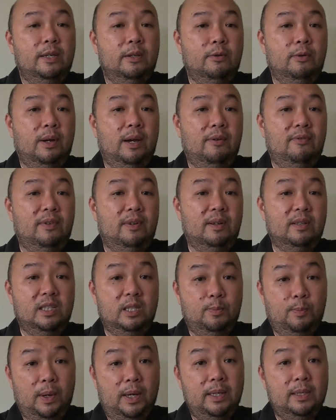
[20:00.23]
you have enough
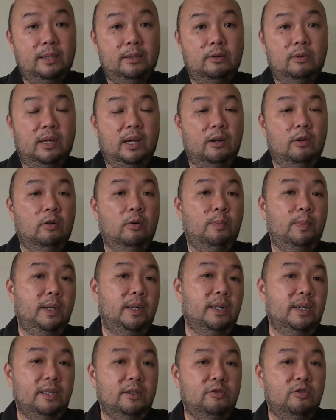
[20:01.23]
space, you can
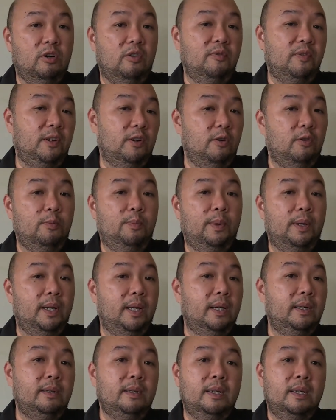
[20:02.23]
open a 12 feet
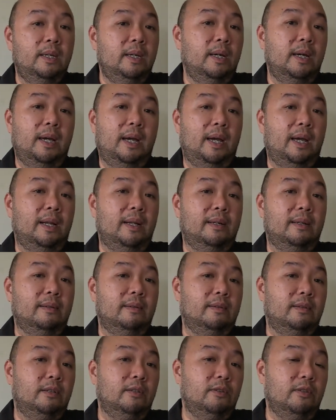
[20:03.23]
opening,
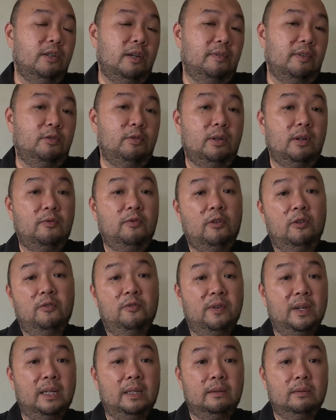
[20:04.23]
and you have a 24
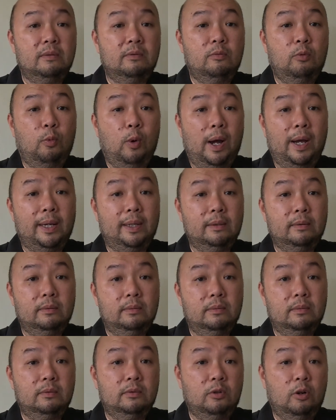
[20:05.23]
feet wide
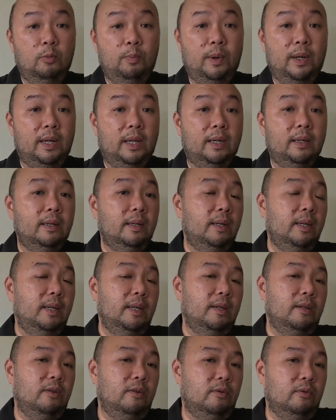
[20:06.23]
opening.
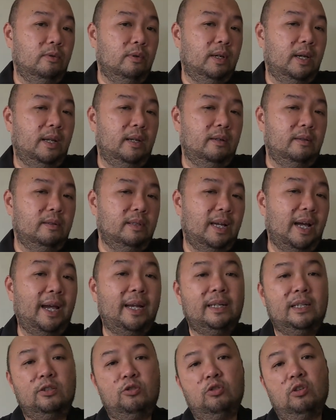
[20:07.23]
You can
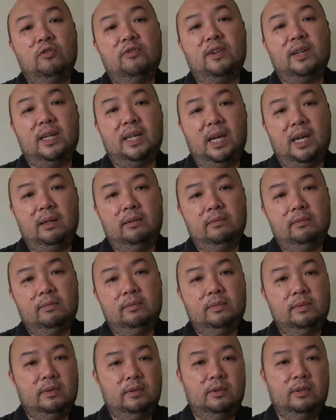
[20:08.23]
hide the 12 feet gate,
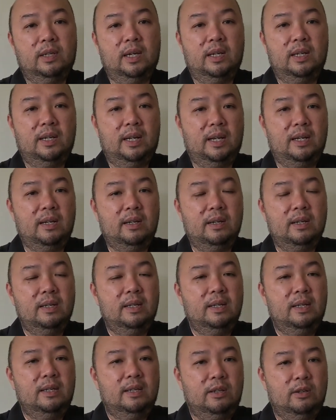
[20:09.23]
okay, then
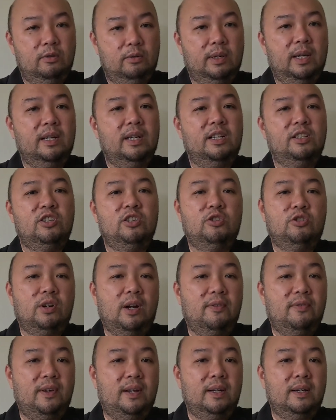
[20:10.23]
you can actually
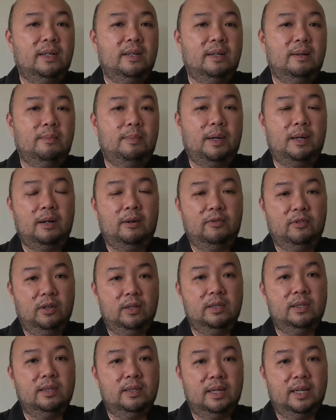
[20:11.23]
drive in. But of
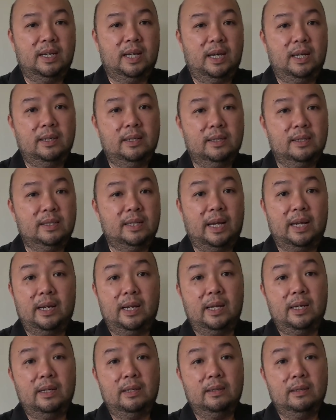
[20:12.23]
course, again,
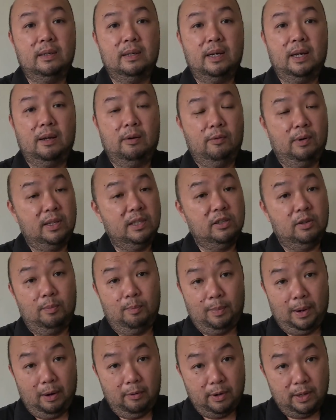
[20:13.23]
sliding runs
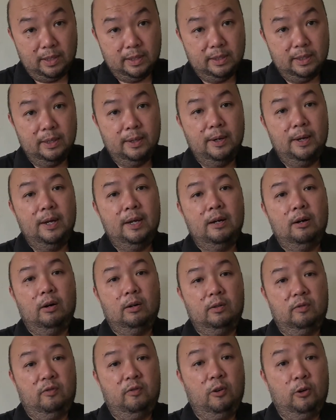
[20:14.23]
on bearings
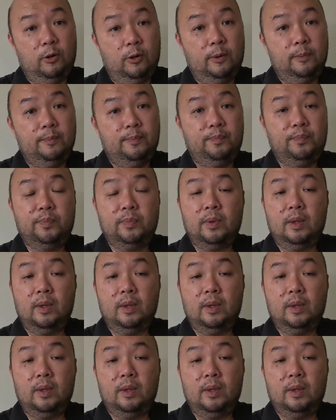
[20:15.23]
on floor,